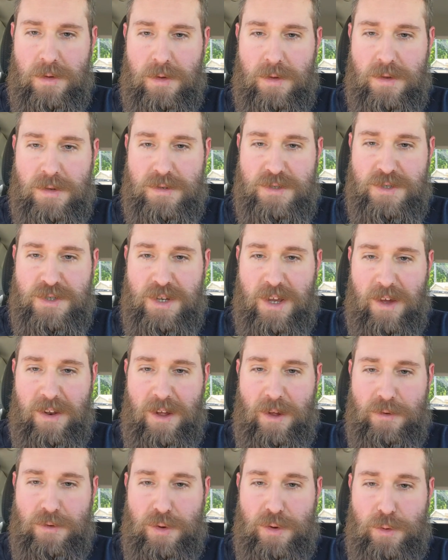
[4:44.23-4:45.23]
Shout
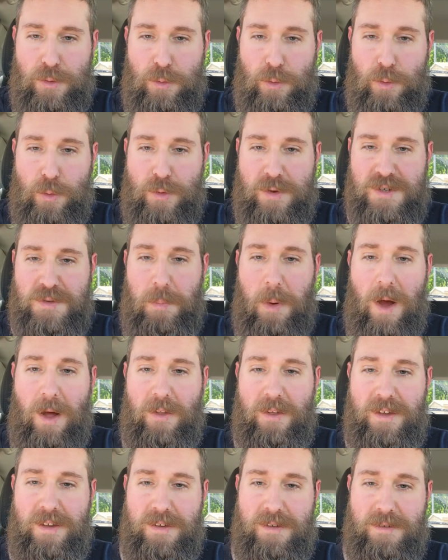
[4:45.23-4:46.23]
out to Lucas
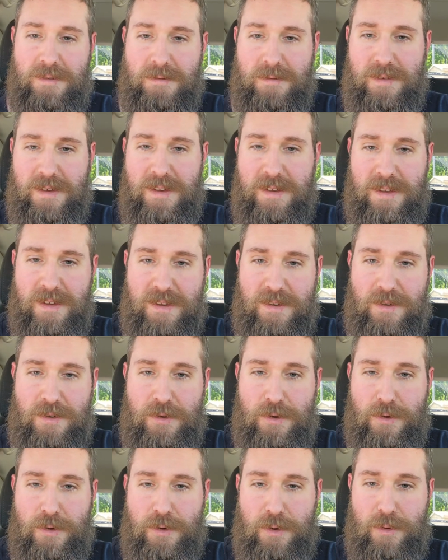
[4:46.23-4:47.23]
Pollock,
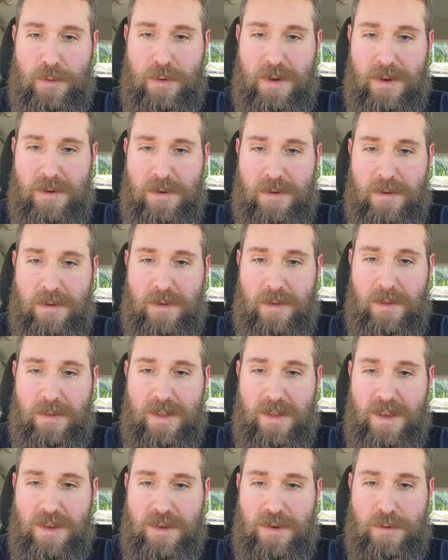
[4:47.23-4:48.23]
you're new here.
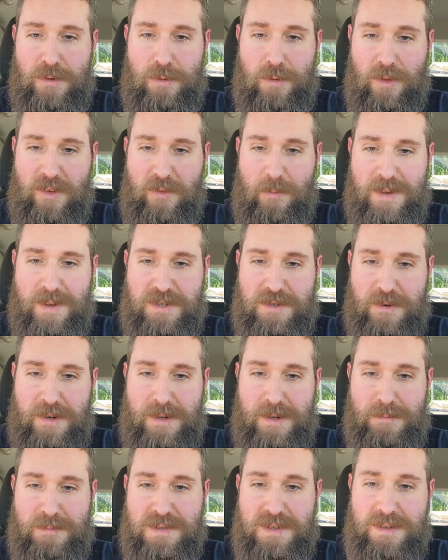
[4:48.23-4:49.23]
Thank you. You love my
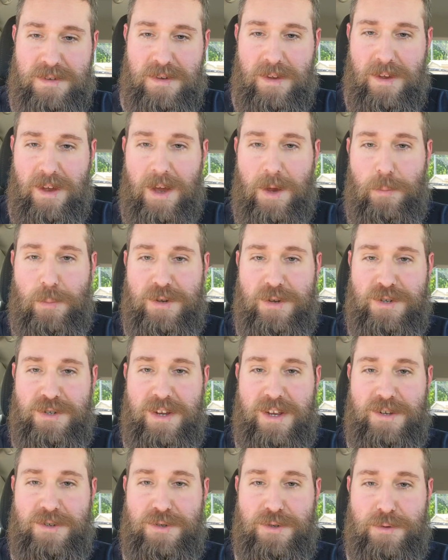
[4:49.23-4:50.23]
streams. I
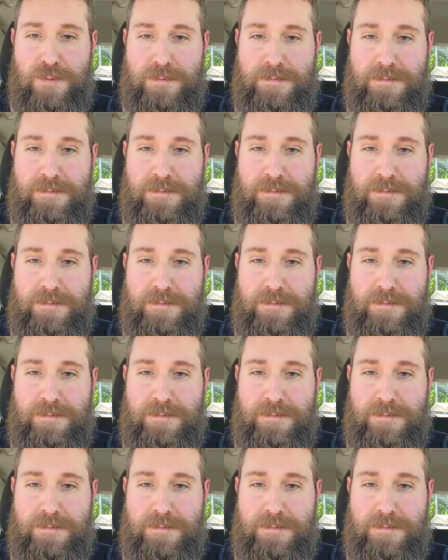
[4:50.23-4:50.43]
appreciate you.